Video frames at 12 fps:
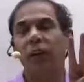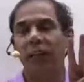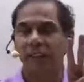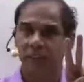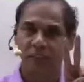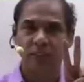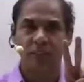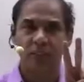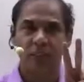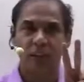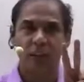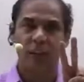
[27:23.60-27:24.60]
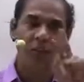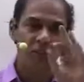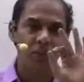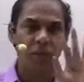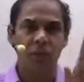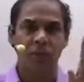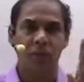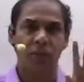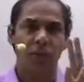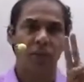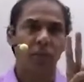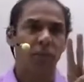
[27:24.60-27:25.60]
two actions. Always you observe.
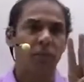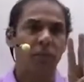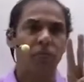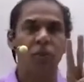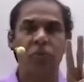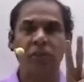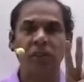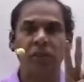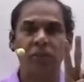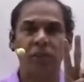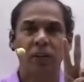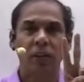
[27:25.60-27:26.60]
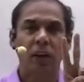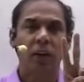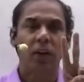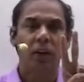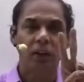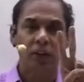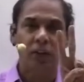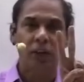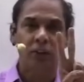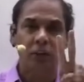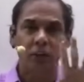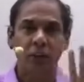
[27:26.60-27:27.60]
Before means there
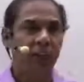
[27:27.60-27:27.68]
are two